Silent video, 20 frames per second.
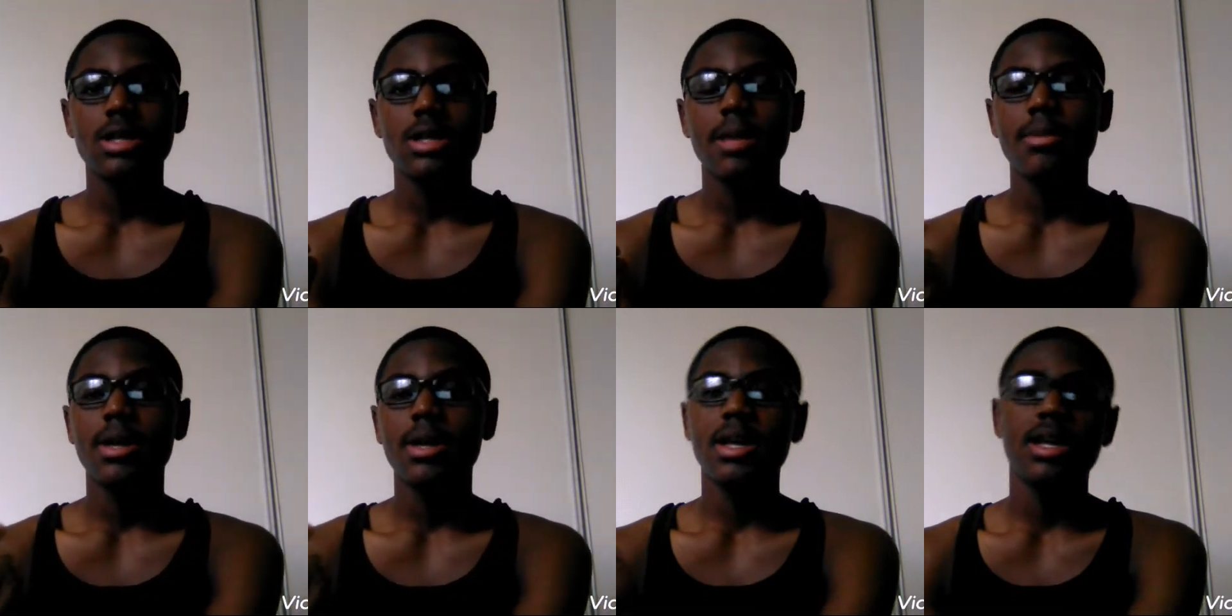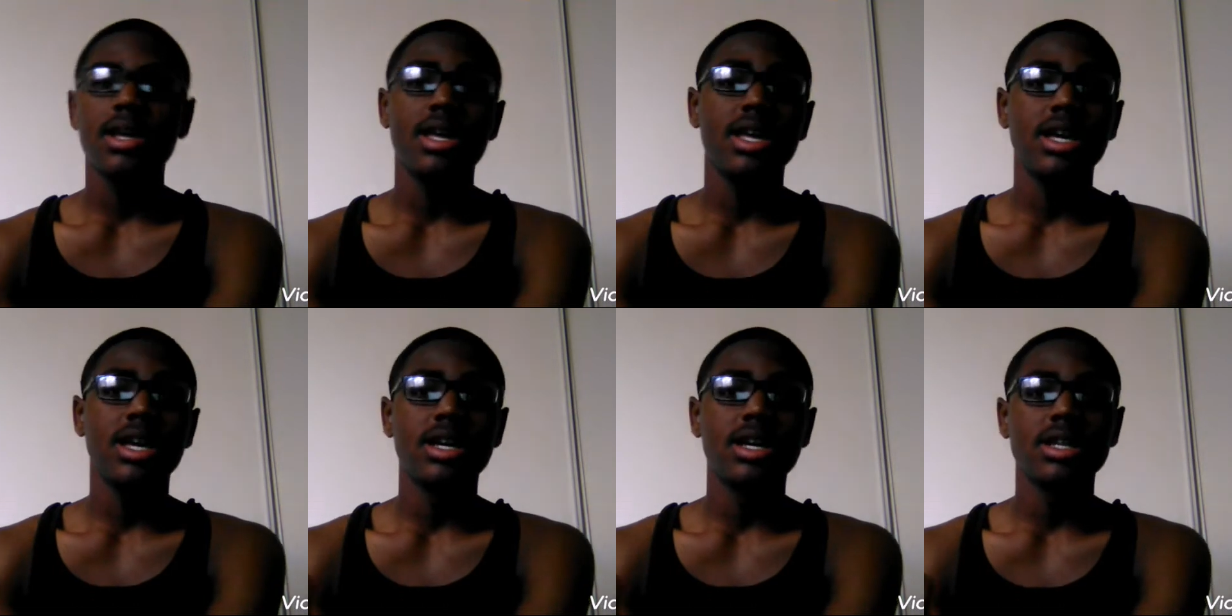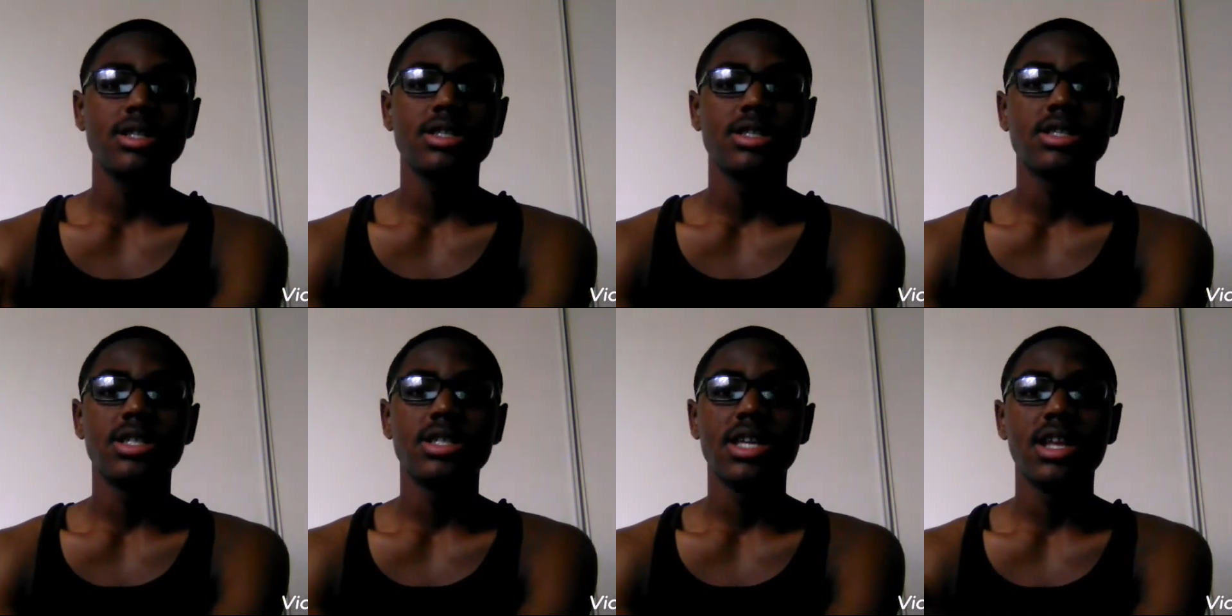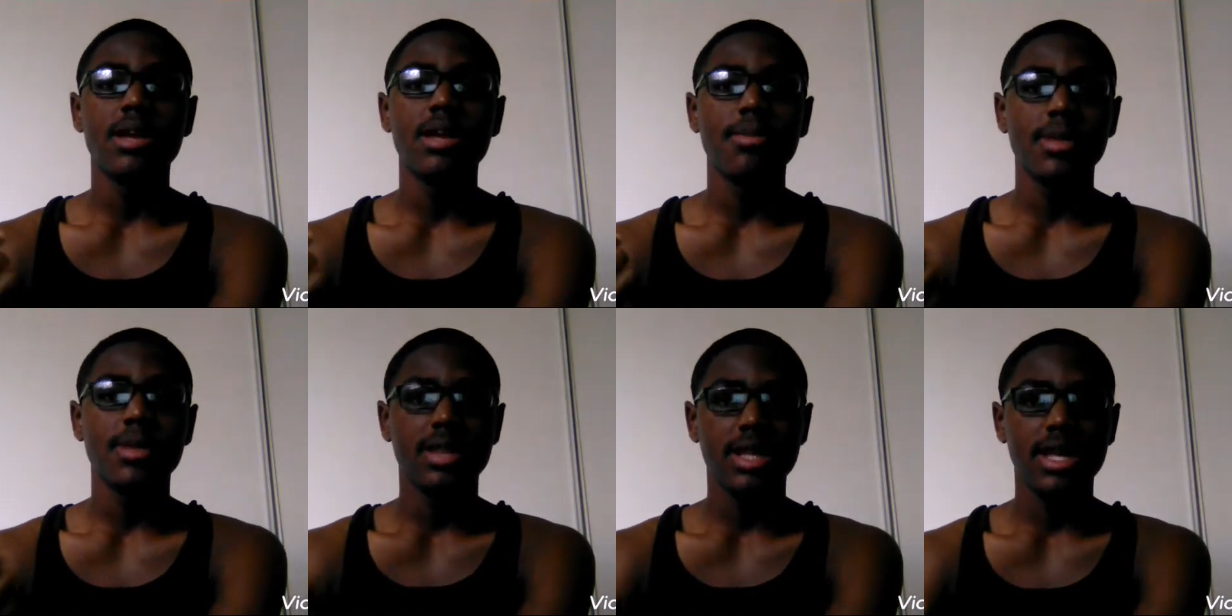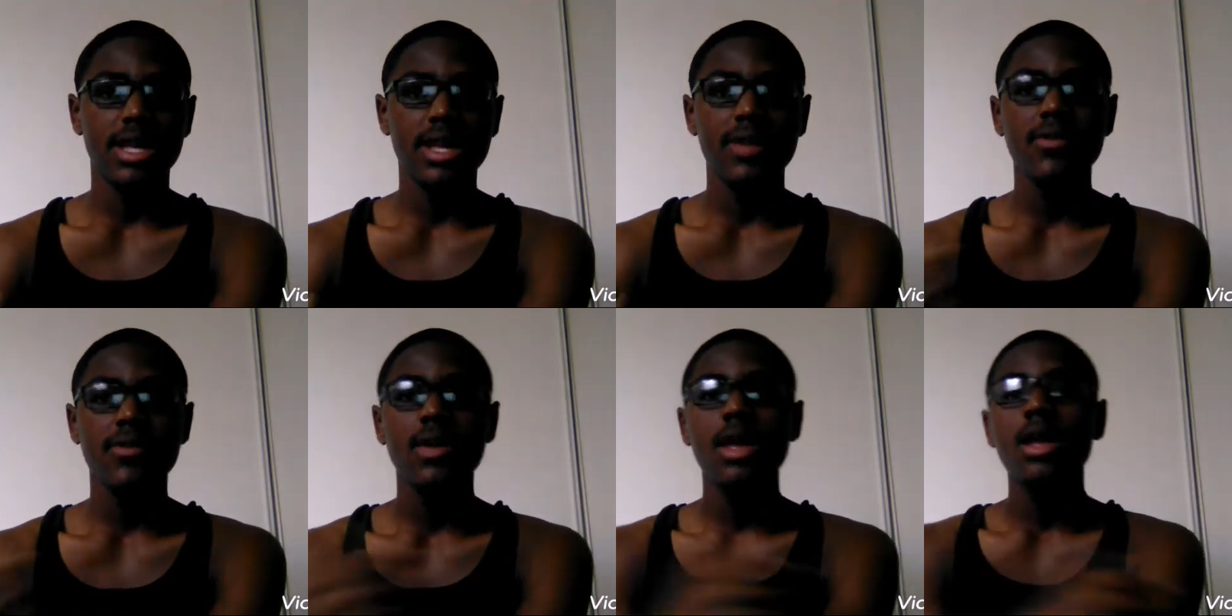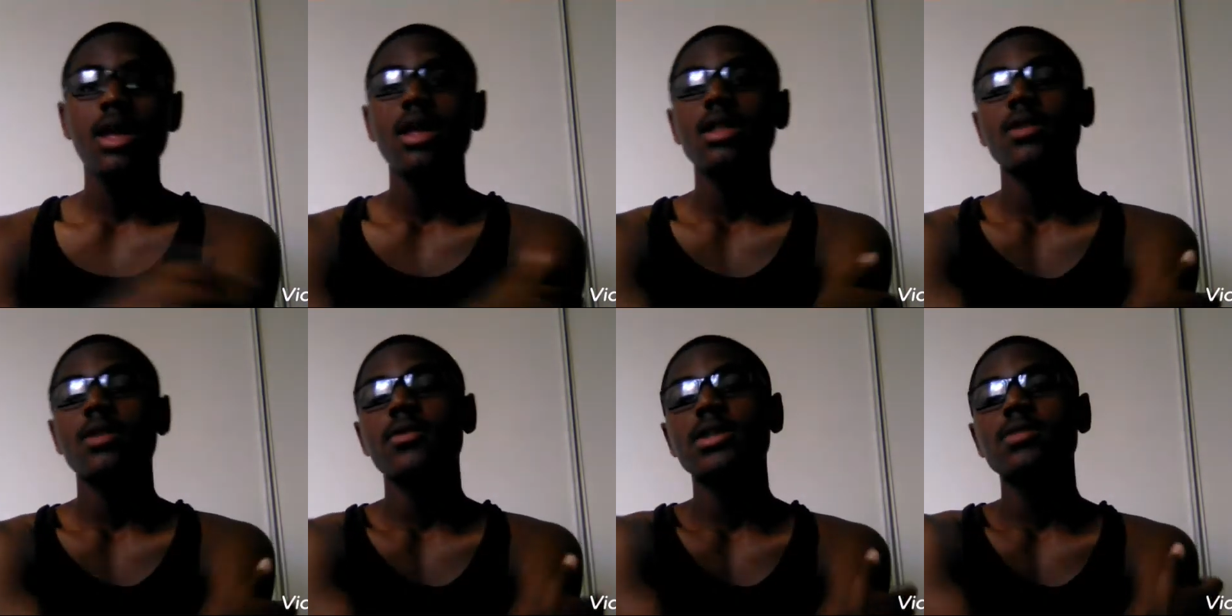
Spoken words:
that means he could just get up and leave. The